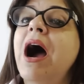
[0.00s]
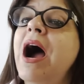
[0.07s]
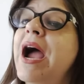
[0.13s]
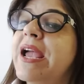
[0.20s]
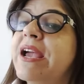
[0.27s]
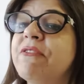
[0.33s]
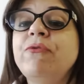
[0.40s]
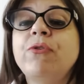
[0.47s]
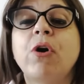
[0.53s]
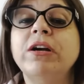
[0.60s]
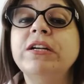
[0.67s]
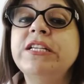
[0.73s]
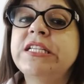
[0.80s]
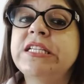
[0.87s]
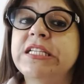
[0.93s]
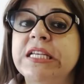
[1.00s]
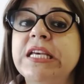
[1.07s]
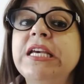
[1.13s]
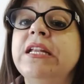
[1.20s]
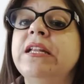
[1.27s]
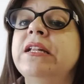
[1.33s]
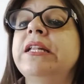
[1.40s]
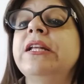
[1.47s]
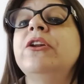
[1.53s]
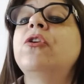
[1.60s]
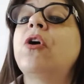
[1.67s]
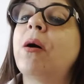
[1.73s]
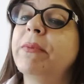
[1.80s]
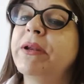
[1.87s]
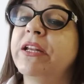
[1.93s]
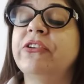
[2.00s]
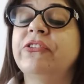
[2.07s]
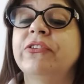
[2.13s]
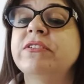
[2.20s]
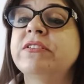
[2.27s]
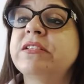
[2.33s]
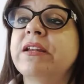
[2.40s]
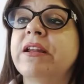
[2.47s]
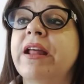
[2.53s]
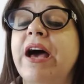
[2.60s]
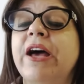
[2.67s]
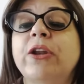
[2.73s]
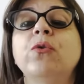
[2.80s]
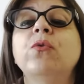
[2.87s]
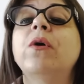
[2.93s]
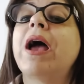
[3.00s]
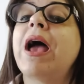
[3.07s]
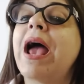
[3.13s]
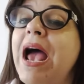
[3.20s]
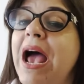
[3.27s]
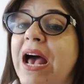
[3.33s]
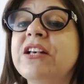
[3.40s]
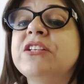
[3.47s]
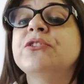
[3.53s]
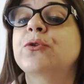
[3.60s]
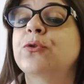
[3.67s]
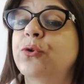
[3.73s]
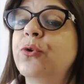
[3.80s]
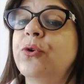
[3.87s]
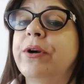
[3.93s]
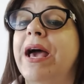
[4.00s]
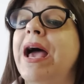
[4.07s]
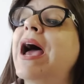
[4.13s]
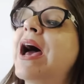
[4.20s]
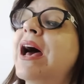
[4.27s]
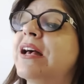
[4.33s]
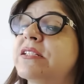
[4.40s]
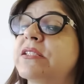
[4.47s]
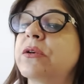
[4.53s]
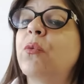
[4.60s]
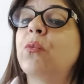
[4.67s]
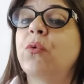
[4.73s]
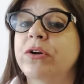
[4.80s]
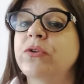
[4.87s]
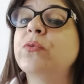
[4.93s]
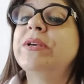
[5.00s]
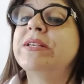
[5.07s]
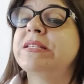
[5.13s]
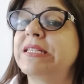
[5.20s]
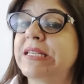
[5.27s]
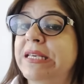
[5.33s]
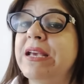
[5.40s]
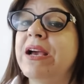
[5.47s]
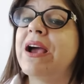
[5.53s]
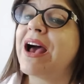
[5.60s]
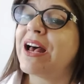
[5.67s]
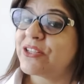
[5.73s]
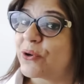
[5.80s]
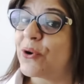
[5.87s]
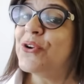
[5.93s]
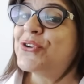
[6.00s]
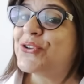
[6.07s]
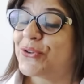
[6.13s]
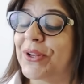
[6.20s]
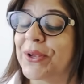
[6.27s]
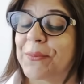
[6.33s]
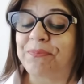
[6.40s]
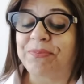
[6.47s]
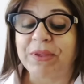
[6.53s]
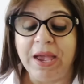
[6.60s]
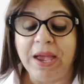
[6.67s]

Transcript: I have not seen the nomination scenario as good as what we see as on today.